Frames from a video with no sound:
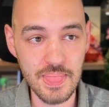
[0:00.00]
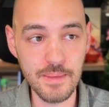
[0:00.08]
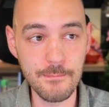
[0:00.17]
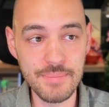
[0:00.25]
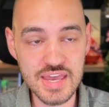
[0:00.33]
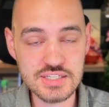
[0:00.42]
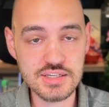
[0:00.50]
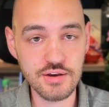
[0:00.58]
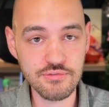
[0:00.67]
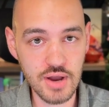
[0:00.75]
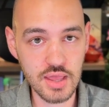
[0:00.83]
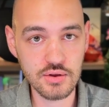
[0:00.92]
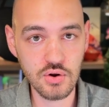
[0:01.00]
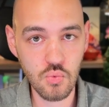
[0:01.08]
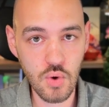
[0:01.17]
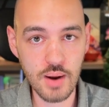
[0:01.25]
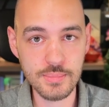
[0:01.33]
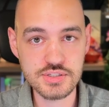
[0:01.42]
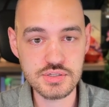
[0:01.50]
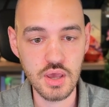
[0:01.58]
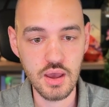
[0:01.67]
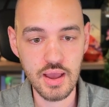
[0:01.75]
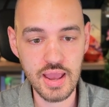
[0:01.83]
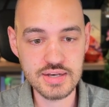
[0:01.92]
The basic filing requirements
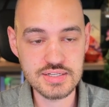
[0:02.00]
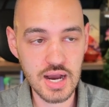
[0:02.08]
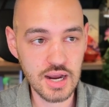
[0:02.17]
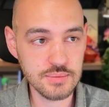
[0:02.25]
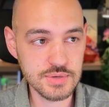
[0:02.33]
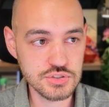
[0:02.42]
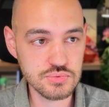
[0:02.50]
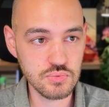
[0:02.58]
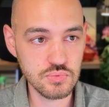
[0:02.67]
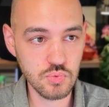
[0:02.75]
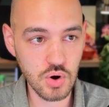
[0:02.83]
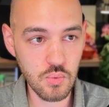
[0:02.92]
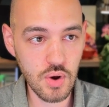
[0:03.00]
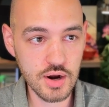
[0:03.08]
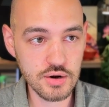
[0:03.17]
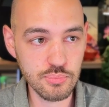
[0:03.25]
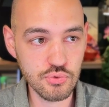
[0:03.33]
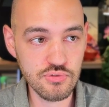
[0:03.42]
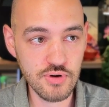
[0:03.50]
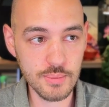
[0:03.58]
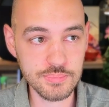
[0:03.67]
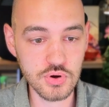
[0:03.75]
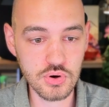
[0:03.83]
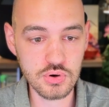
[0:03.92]
and documents required to prove
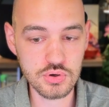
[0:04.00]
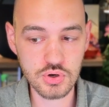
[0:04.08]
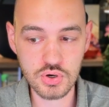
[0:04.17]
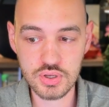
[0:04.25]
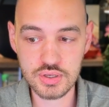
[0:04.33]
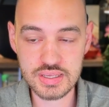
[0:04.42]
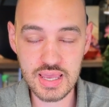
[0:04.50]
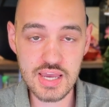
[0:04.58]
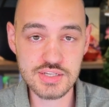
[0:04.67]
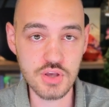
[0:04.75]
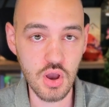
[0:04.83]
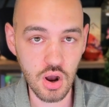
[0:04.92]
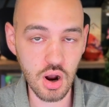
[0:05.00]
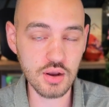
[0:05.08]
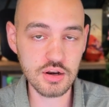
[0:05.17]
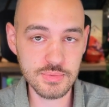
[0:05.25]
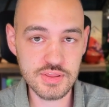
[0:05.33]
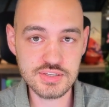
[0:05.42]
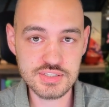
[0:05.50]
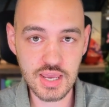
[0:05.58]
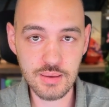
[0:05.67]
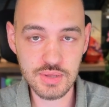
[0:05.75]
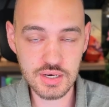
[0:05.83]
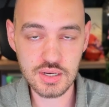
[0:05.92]
your case are going to be the
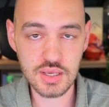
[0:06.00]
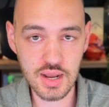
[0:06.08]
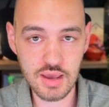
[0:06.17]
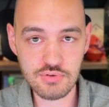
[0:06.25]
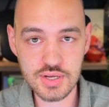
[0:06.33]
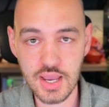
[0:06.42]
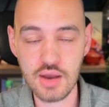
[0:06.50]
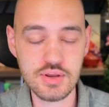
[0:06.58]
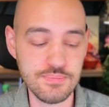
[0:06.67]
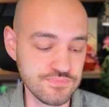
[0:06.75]
same in every county.